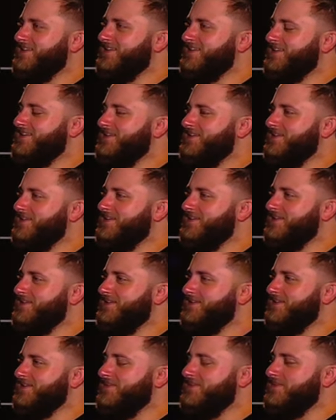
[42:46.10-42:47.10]

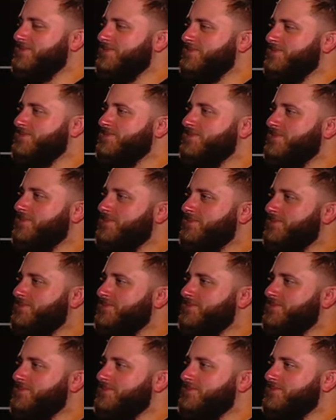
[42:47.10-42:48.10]

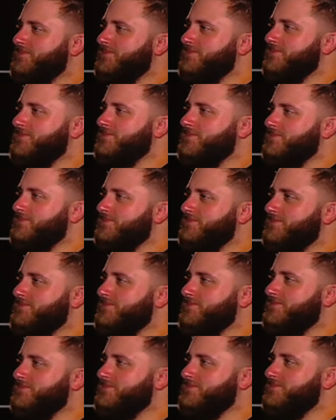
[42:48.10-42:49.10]

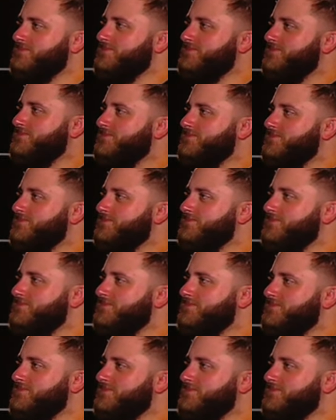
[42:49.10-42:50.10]

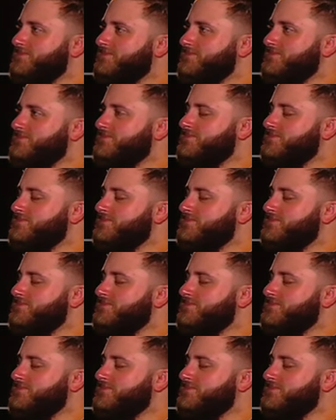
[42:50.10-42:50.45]
(not speaking)